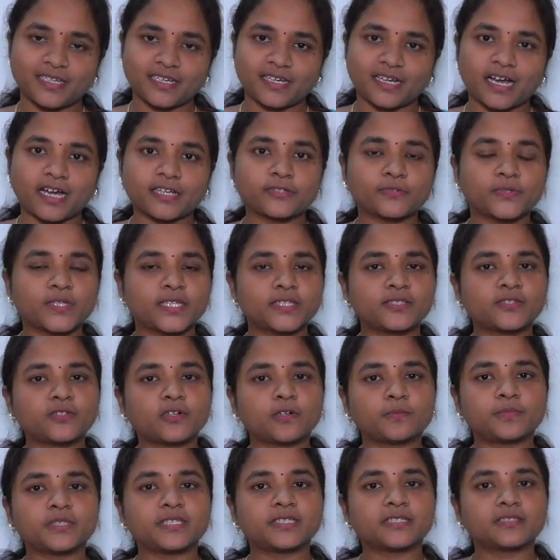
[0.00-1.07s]
Our today's
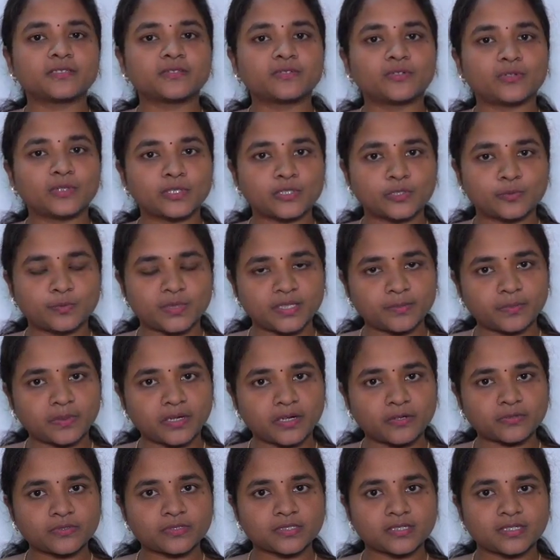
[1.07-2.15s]
topic is going to be
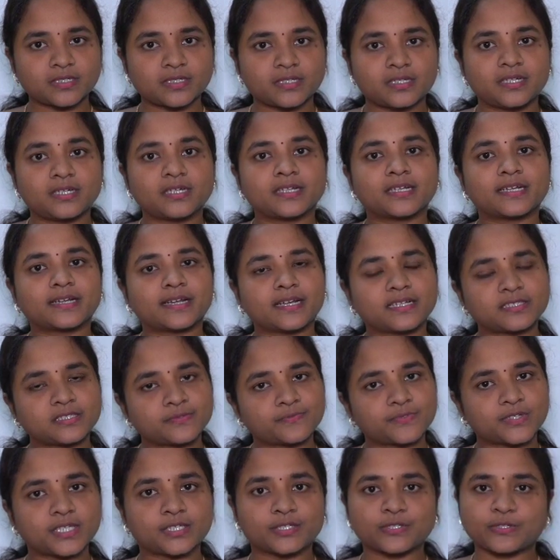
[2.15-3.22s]
about
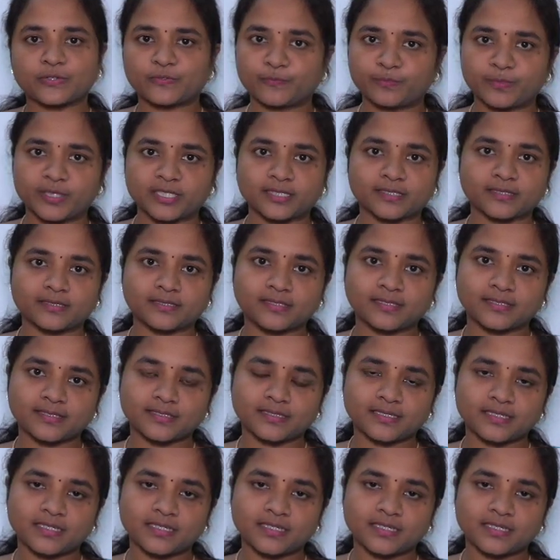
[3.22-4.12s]
classification of muscles.